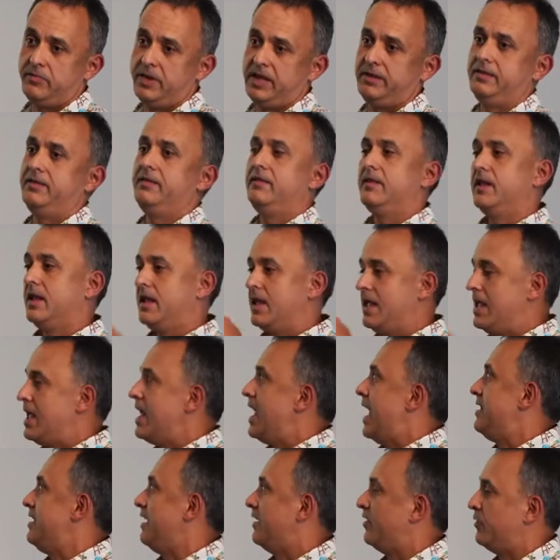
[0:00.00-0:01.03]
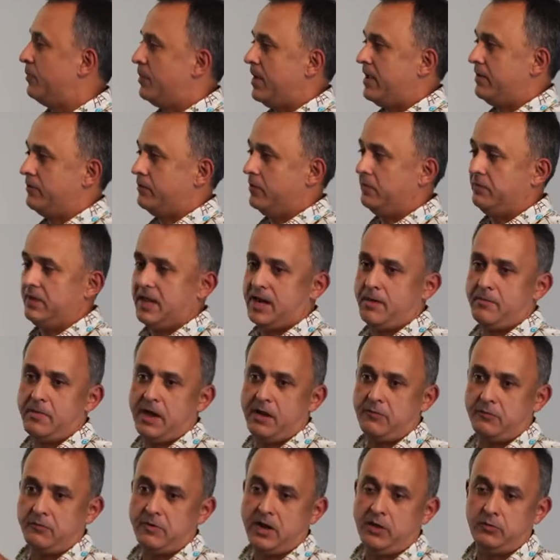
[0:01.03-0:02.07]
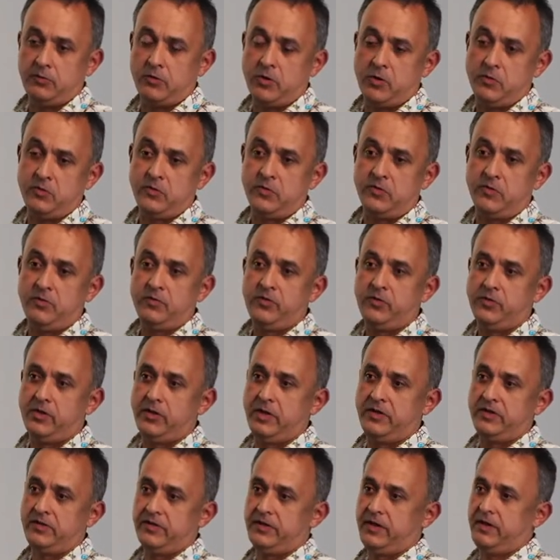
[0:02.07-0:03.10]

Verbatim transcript: But at the expense of their above-ground growth. So